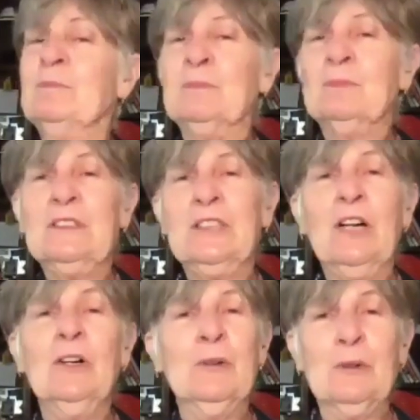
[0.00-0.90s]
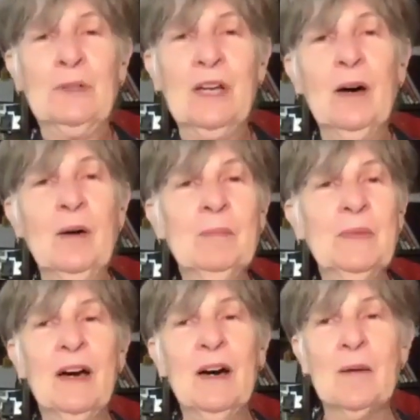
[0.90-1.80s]
So yum,
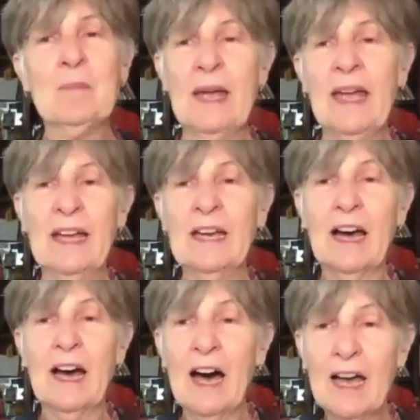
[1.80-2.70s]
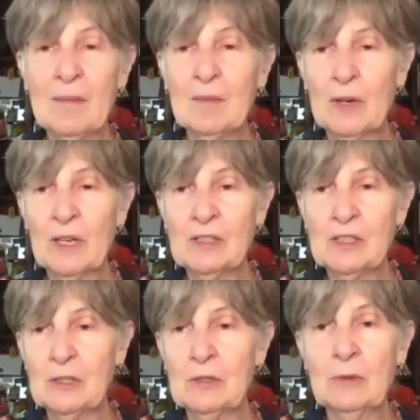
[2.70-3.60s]
yum. And I'm going
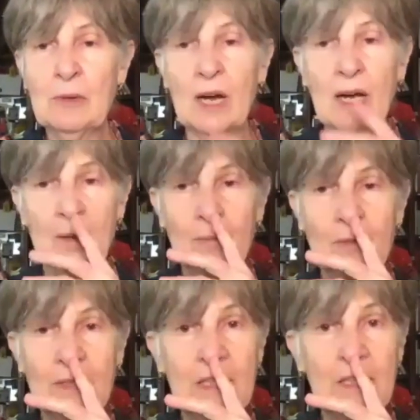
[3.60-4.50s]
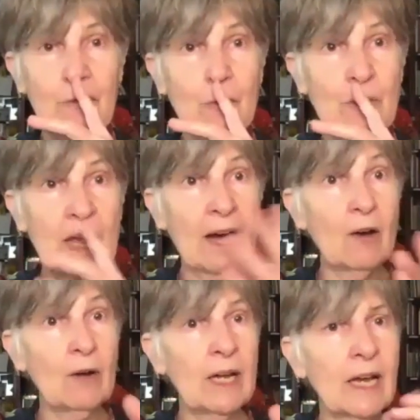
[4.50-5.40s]
to leave you
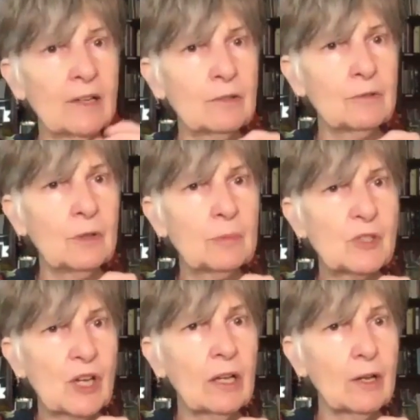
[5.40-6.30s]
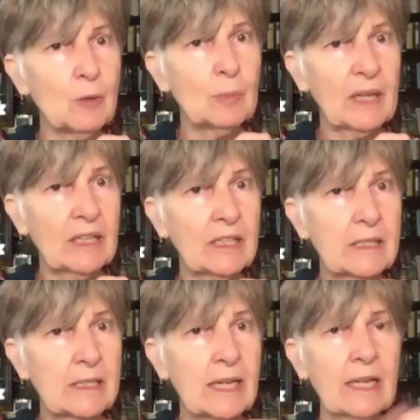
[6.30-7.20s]
now. And I don't know, Michelle, are you planning to
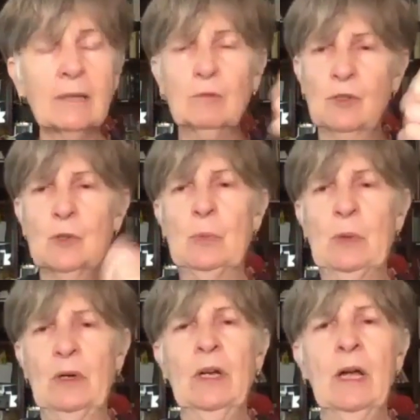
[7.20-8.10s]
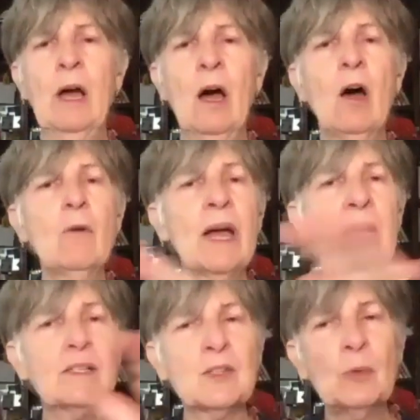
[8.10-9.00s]
stay on? Super. All
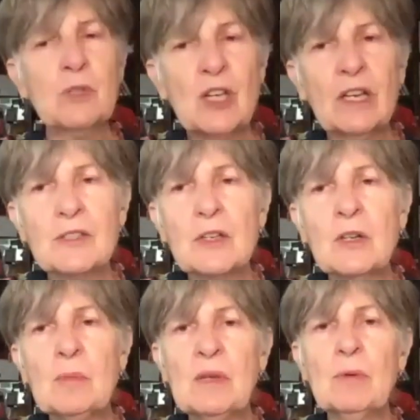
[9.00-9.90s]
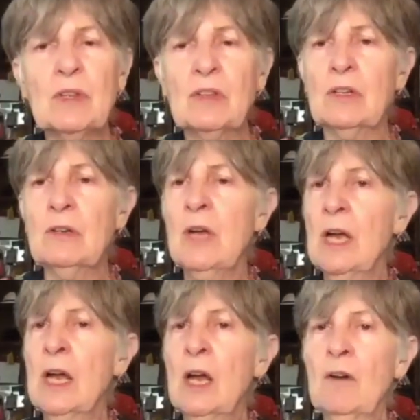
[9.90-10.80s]
right. So Michelle's going to be with you
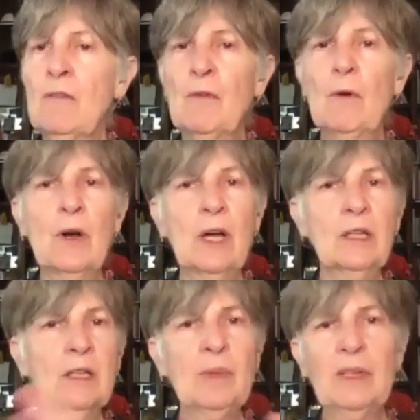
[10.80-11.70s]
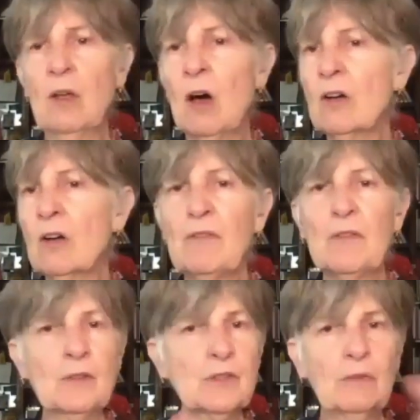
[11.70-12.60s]
for a little bit longer for
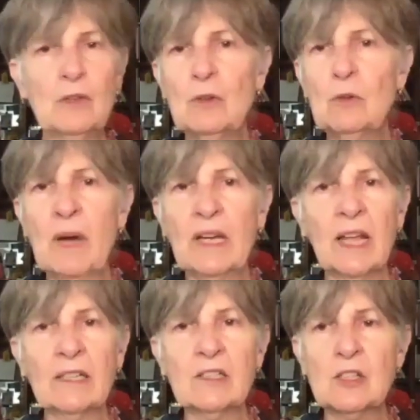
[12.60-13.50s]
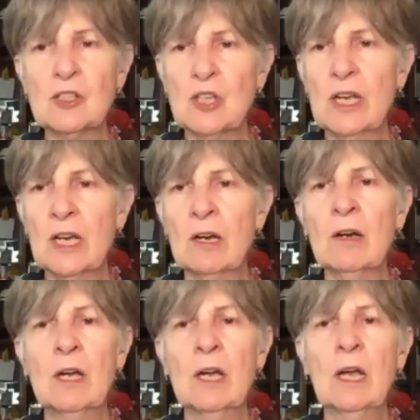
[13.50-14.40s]
those of you who might like to
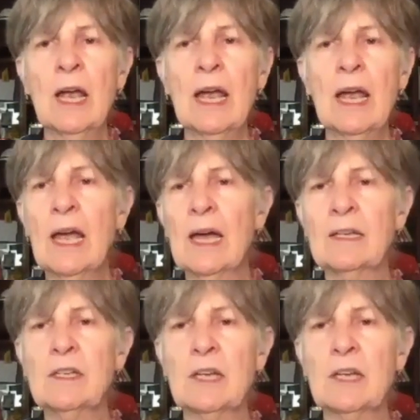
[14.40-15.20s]
share and